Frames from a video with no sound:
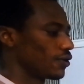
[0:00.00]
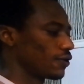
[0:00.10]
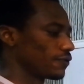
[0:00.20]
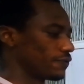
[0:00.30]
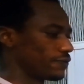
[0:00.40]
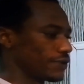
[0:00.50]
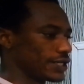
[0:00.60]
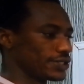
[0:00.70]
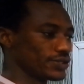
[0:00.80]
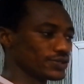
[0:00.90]
of
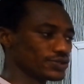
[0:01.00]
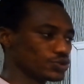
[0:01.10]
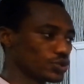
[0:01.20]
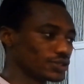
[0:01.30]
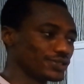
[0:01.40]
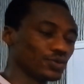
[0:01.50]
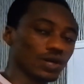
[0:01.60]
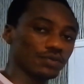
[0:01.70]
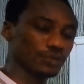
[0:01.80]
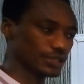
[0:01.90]
radius
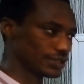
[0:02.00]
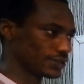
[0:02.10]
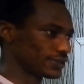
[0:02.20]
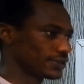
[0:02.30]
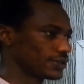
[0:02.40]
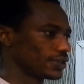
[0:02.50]
21 meters.